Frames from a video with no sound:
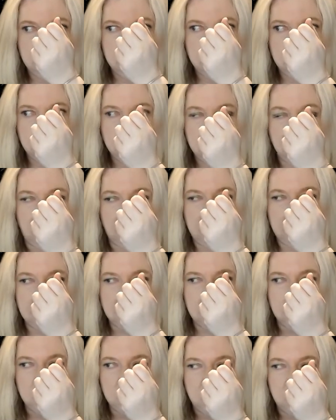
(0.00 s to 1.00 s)
Like,
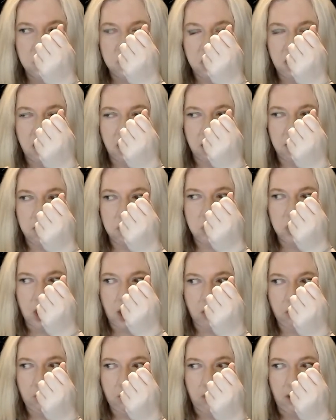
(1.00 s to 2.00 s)
this is supposed to have
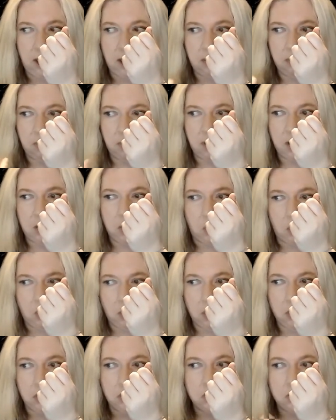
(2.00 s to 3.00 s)
champagne, blood
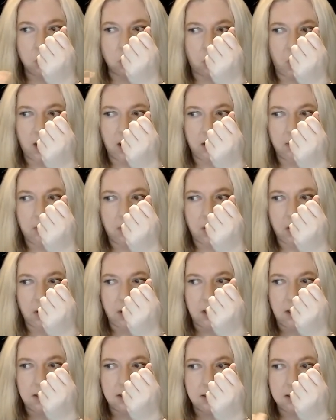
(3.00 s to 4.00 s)
orange, wild
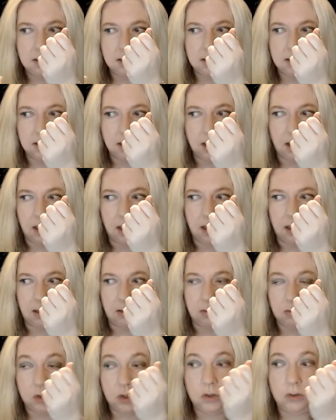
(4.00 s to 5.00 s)
berries,
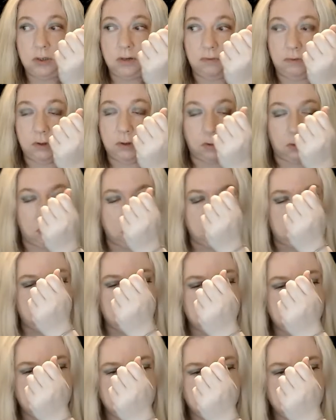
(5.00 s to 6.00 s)
and 2 different
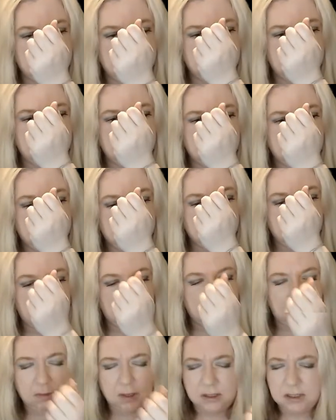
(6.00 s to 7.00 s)
oranges. But
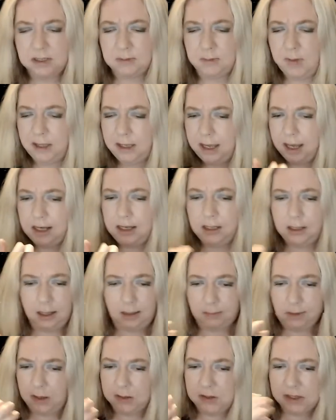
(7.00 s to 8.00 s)
I'm not
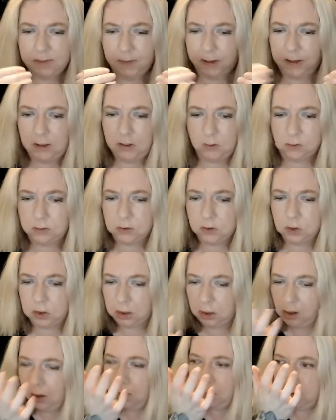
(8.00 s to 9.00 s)
smelling orange at
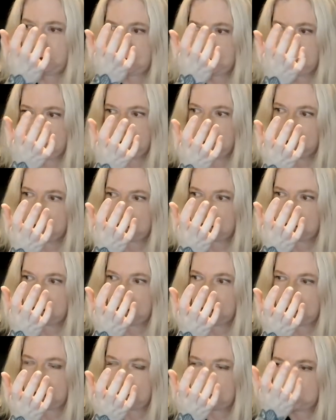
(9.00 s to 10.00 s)
all, which is really
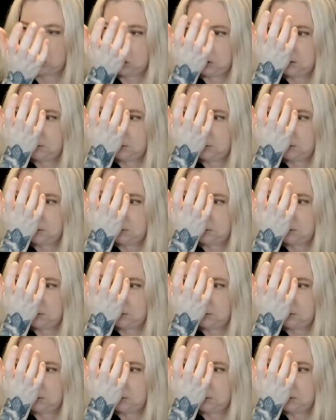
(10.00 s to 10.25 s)
strange.